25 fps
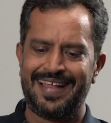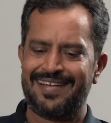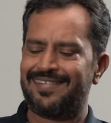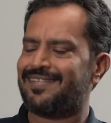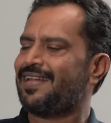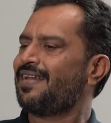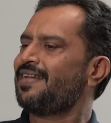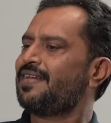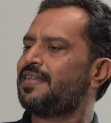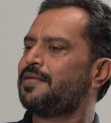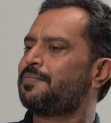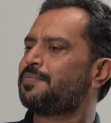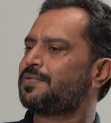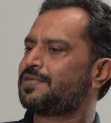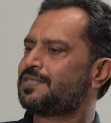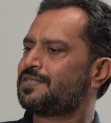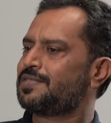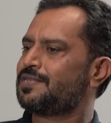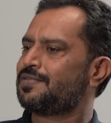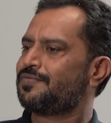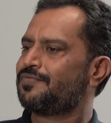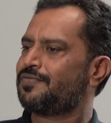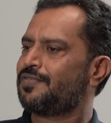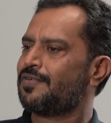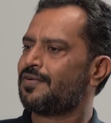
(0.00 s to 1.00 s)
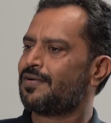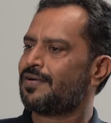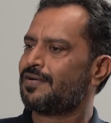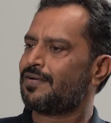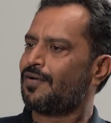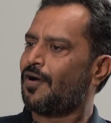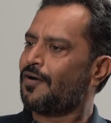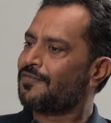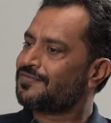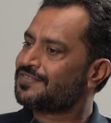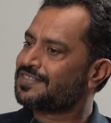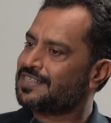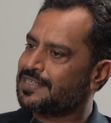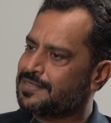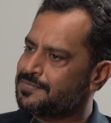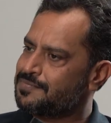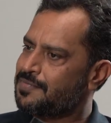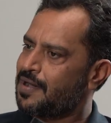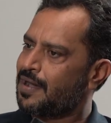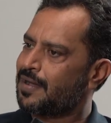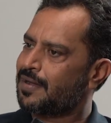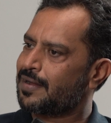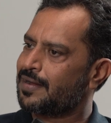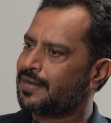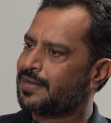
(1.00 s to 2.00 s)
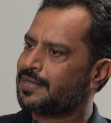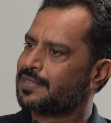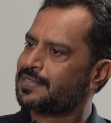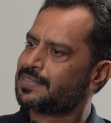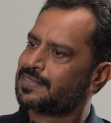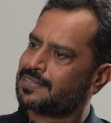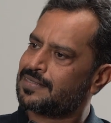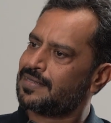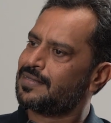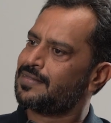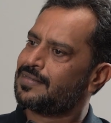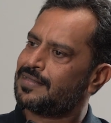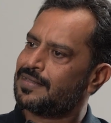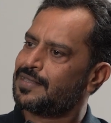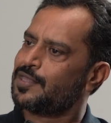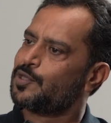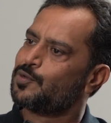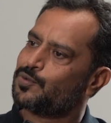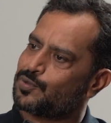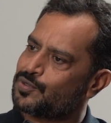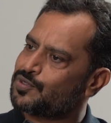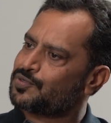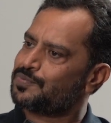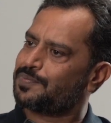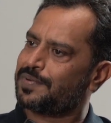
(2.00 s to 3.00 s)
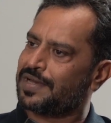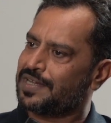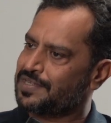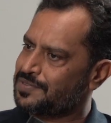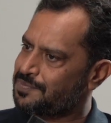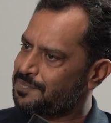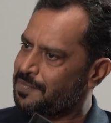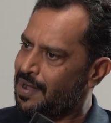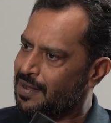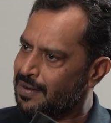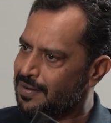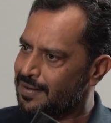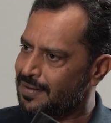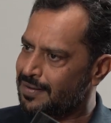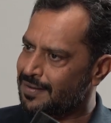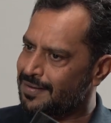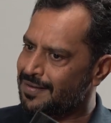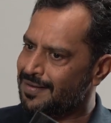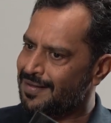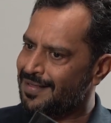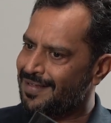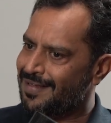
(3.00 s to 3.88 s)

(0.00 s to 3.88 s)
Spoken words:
90% of your offset market is still the used press market.